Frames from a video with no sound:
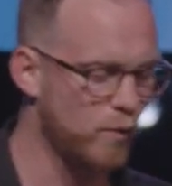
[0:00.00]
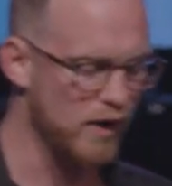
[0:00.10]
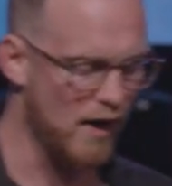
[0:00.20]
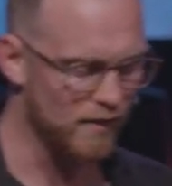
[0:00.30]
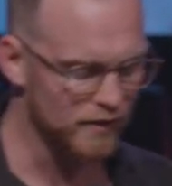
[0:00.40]
what
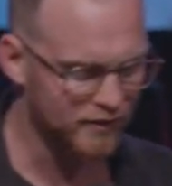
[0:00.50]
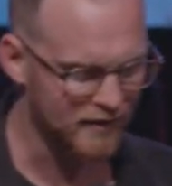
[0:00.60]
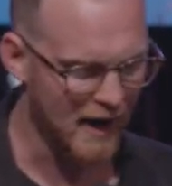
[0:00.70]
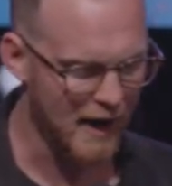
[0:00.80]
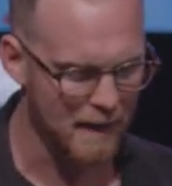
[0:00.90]
others
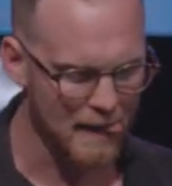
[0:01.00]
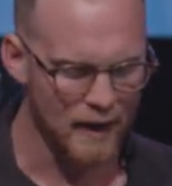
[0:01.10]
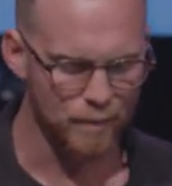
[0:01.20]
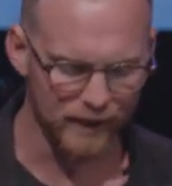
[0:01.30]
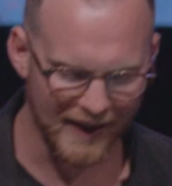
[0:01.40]
say.
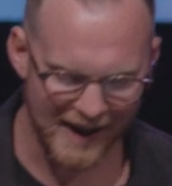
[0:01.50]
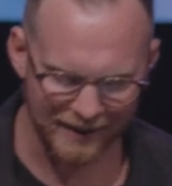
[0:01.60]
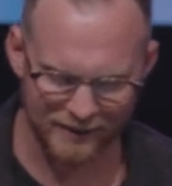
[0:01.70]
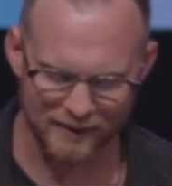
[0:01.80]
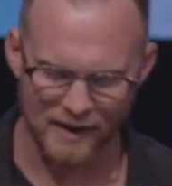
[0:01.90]

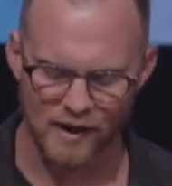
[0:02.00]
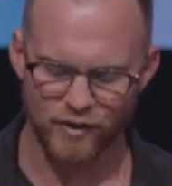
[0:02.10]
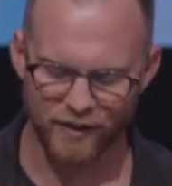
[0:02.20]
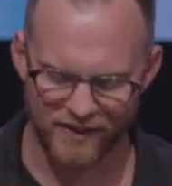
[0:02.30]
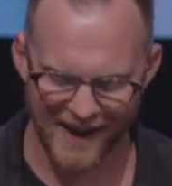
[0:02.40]
Blessed,
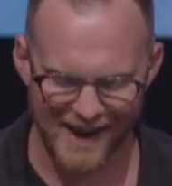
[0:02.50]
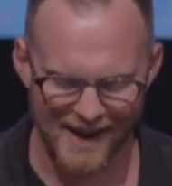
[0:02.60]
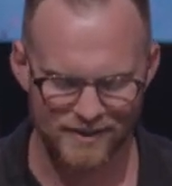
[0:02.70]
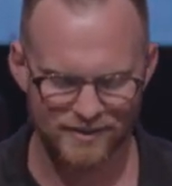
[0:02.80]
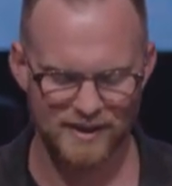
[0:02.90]
for
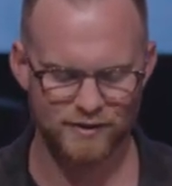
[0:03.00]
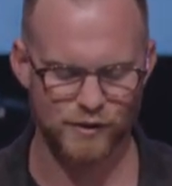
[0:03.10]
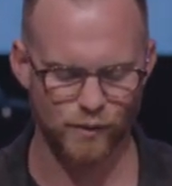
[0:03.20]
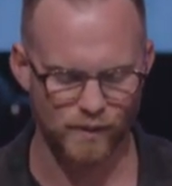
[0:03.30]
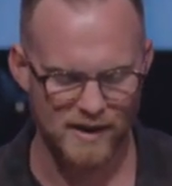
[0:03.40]
theirs is
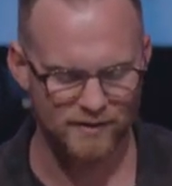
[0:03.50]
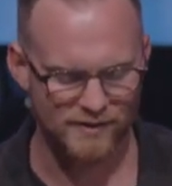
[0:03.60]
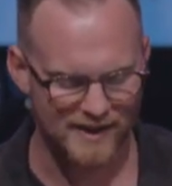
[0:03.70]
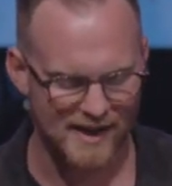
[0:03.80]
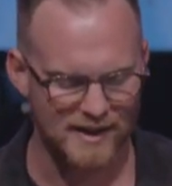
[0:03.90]

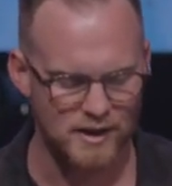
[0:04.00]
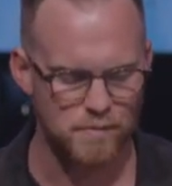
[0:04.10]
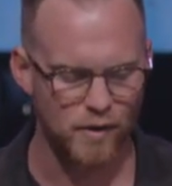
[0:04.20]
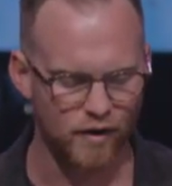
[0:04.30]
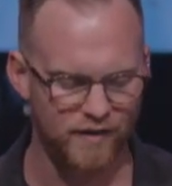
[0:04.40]
the
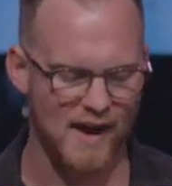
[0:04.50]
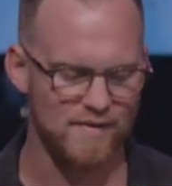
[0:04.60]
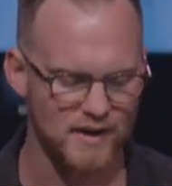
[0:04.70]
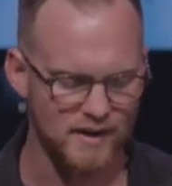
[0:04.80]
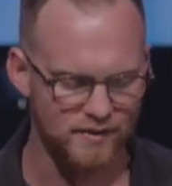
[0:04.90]
kingdom of
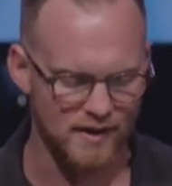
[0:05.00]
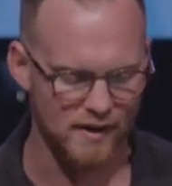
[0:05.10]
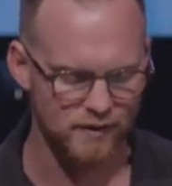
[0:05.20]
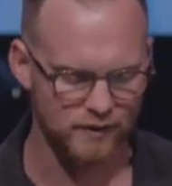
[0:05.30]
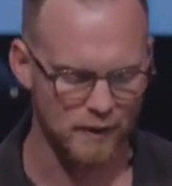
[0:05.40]
heaven, he
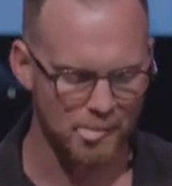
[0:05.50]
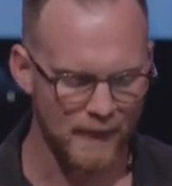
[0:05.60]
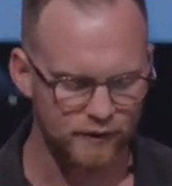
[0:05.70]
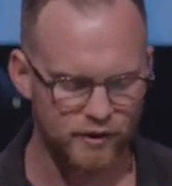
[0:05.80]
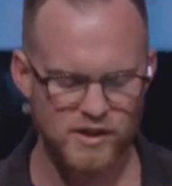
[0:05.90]
says.
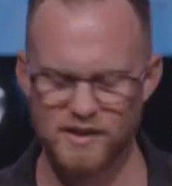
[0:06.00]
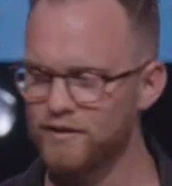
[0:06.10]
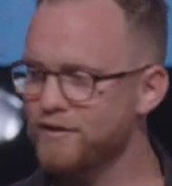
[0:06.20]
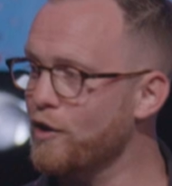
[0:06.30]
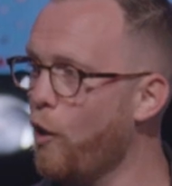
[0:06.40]
So
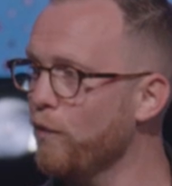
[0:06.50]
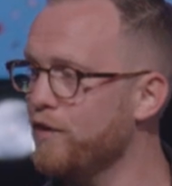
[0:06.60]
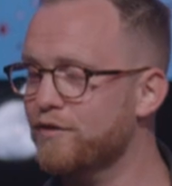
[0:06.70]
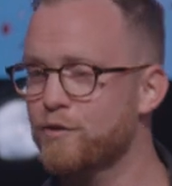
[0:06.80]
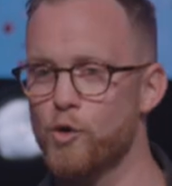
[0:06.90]
Jesus told
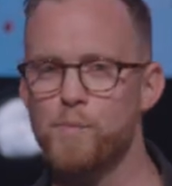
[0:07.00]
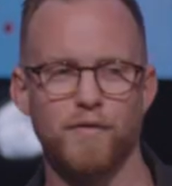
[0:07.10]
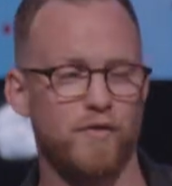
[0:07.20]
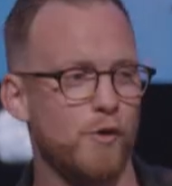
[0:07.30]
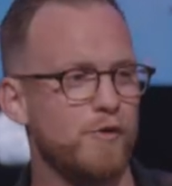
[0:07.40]
this group
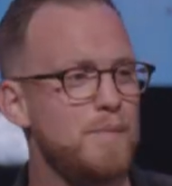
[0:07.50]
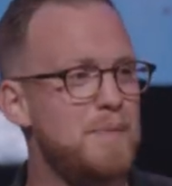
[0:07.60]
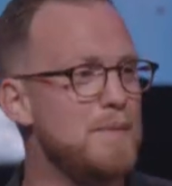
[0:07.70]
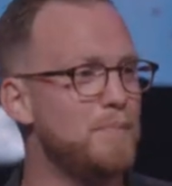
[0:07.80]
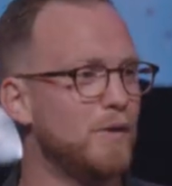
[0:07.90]
of ordinary
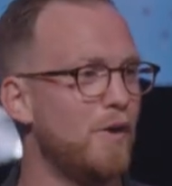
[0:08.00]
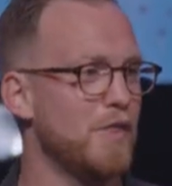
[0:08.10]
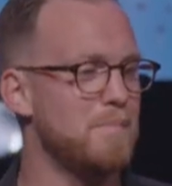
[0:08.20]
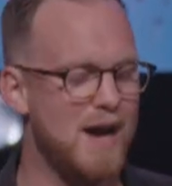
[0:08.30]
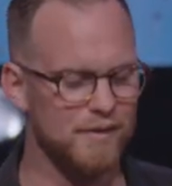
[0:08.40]
people on
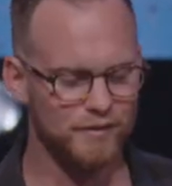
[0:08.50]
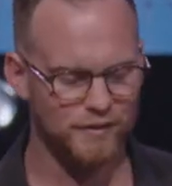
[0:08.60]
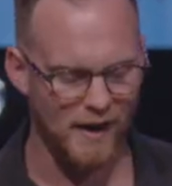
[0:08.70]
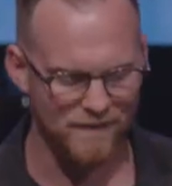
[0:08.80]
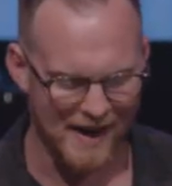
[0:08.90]
the
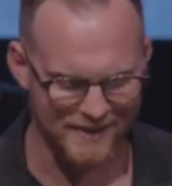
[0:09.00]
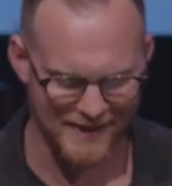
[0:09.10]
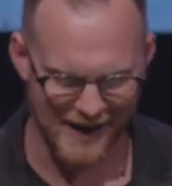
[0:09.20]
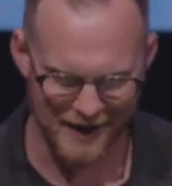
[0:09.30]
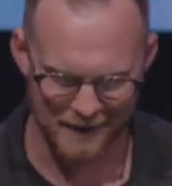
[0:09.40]
mountainside that
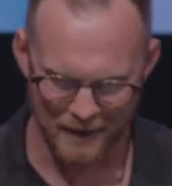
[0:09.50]
day